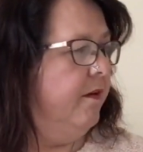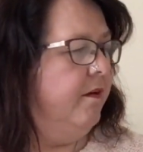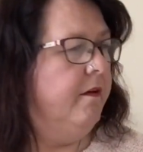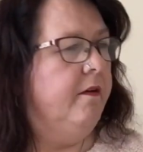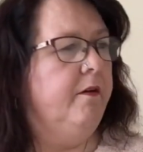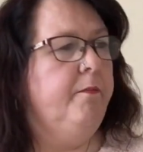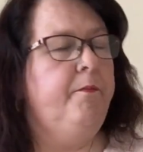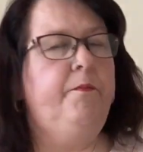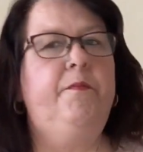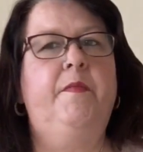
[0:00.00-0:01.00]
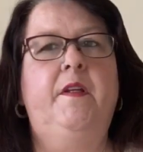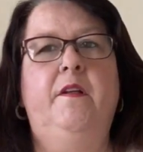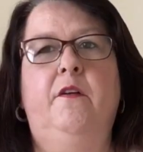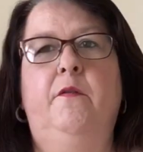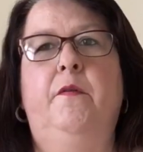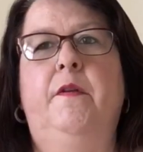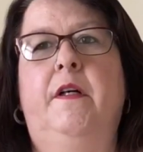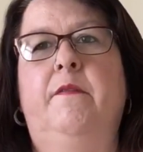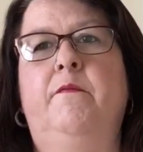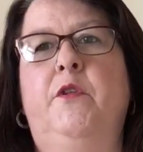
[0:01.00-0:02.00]
you know, like
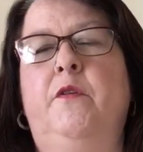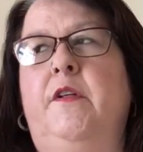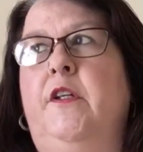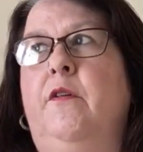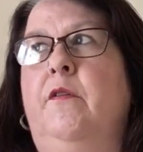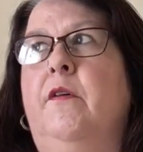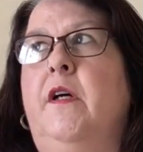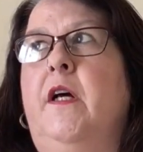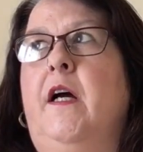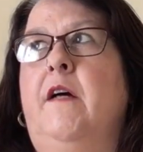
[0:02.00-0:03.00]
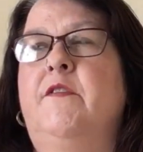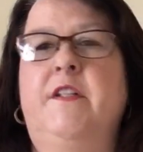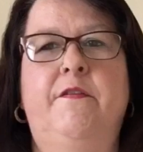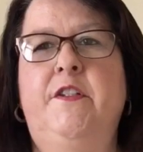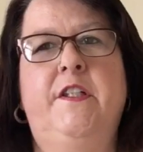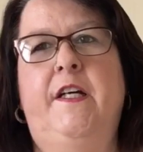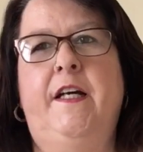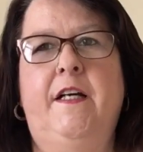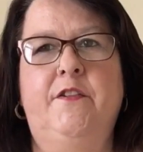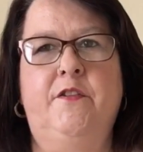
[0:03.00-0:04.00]
you have 78
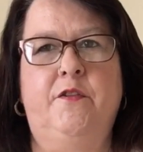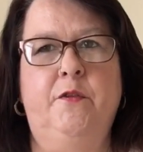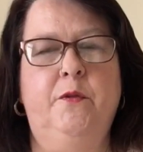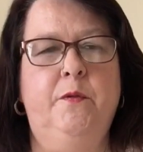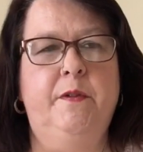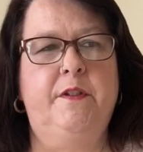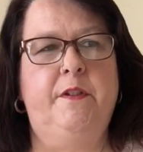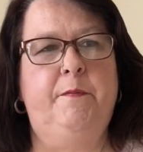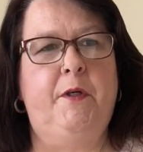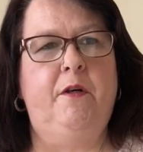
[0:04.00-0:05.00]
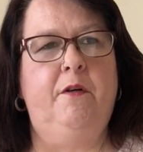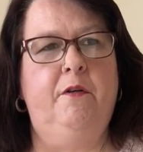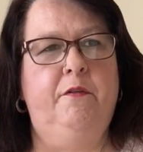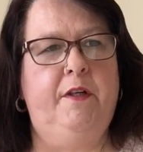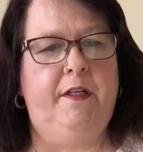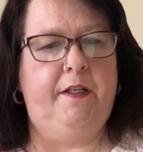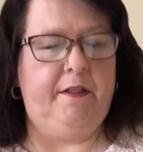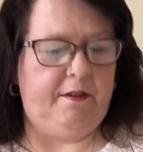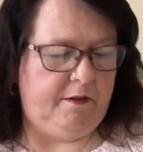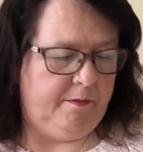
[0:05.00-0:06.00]
Astral, is part of a
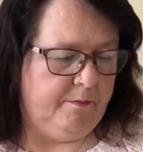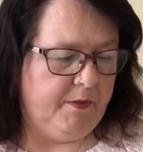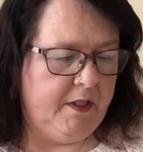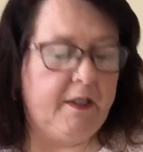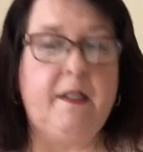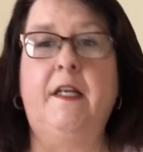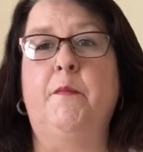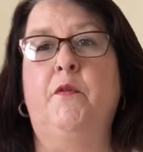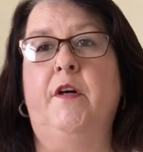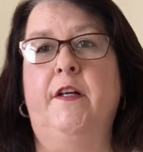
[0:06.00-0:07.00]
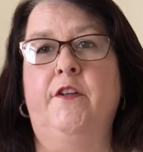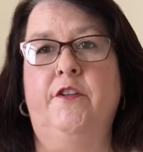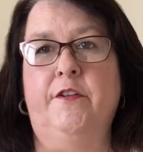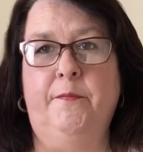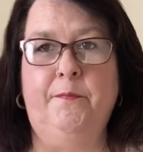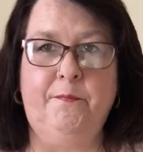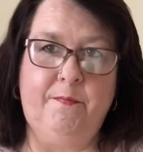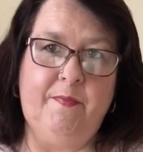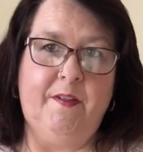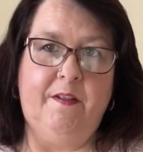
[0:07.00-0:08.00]
collaboration,
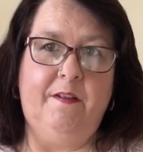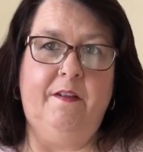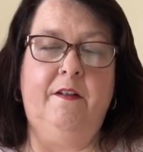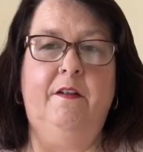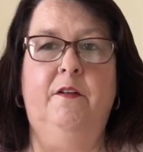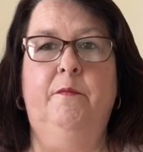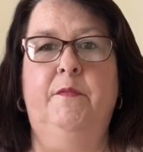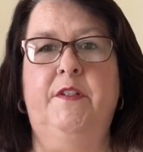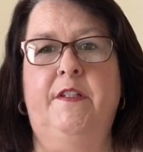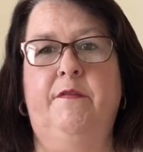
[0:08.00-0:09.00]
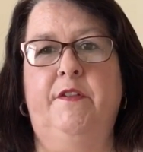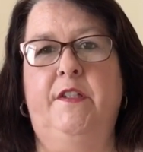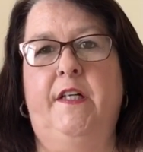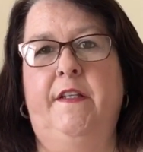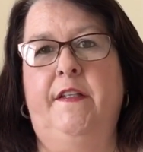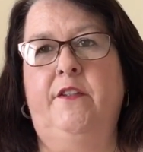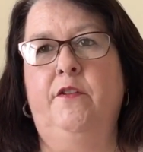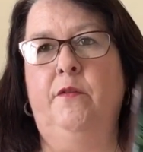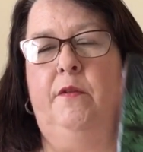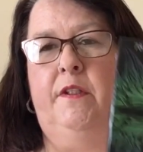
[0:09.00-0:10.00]
the 78. They
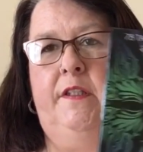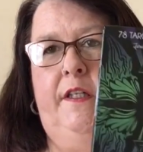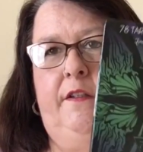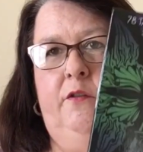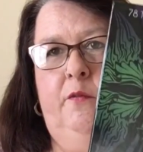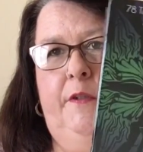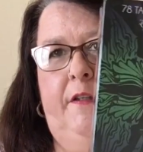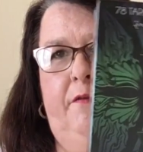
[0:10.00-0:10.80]
do a deck normally every